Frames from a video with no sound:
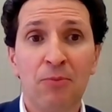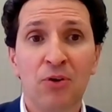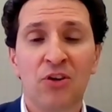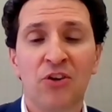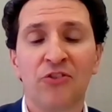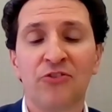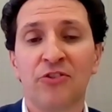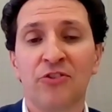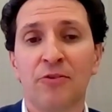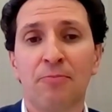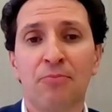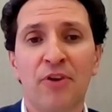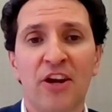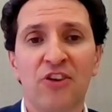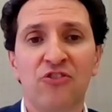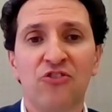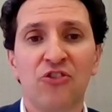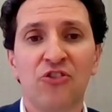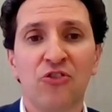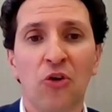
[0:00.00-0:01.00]
because of the
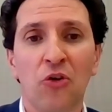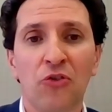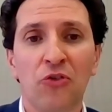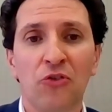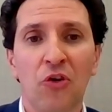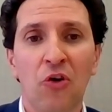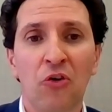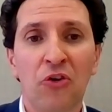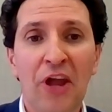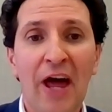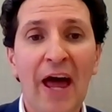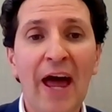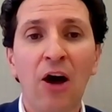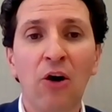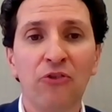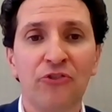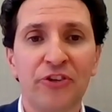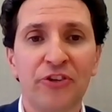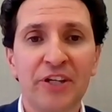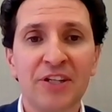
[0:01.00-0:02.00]
pressures on
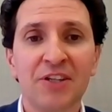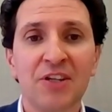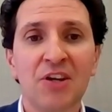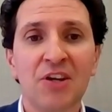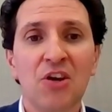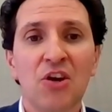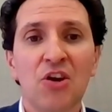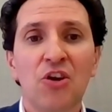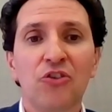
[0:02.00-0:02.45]
housing,